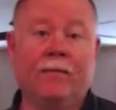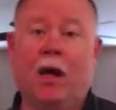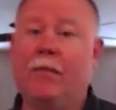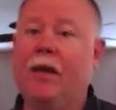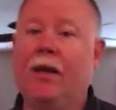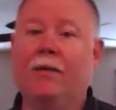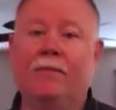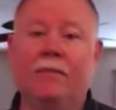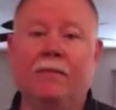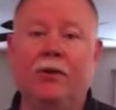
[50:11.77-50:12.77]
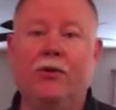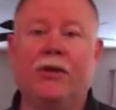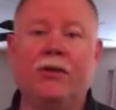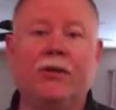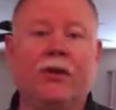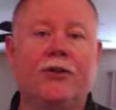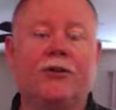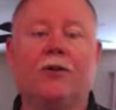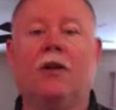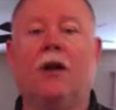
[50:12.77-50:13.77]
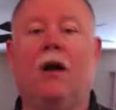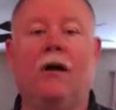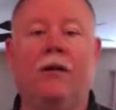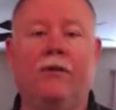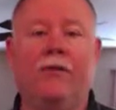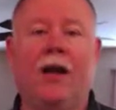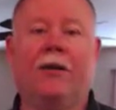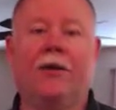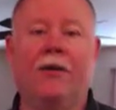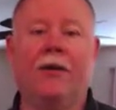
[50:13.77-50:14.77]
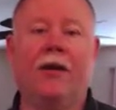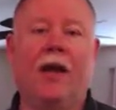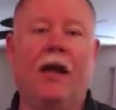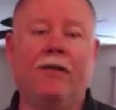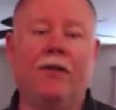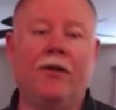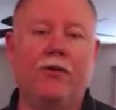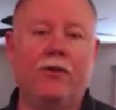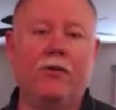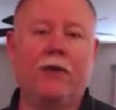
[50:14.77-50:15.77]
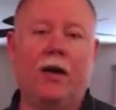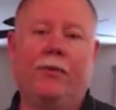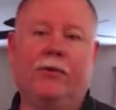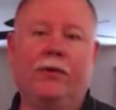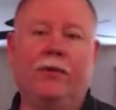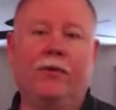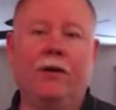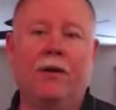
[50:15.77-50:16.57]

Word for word: Not me. You can set your clock on the fact that you're going to have a new episode